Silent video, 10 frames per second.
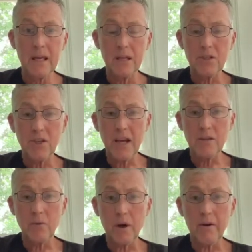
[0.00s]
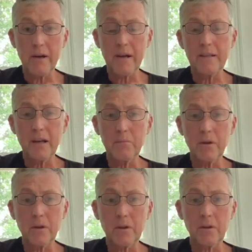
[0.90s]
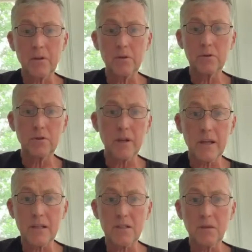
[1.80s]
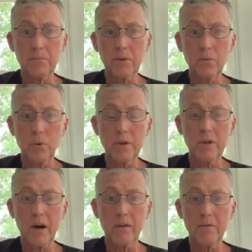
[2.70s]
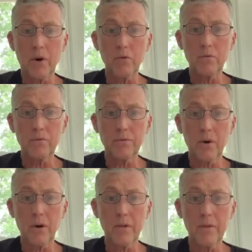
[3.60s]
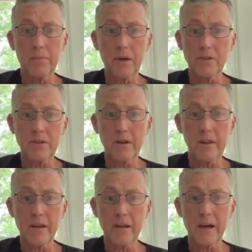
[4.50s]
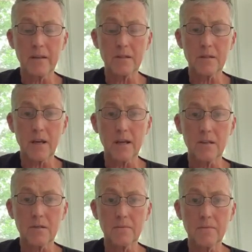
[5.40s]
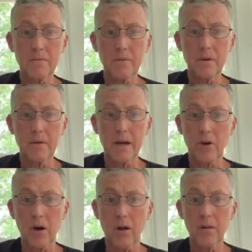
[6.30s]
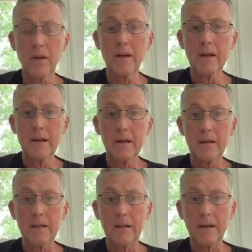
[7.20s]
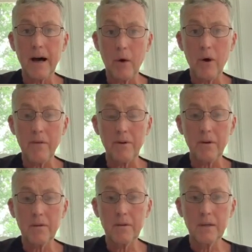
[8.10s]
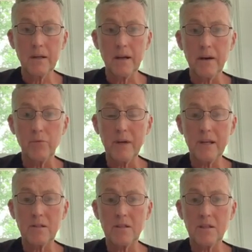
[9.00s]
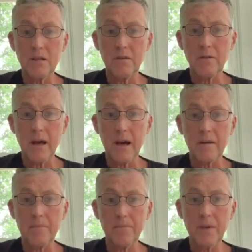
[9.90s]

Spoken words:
In January, I had come to the conclusion that I simply would not vote for the President of the United States at all. However, I've reconsidered that.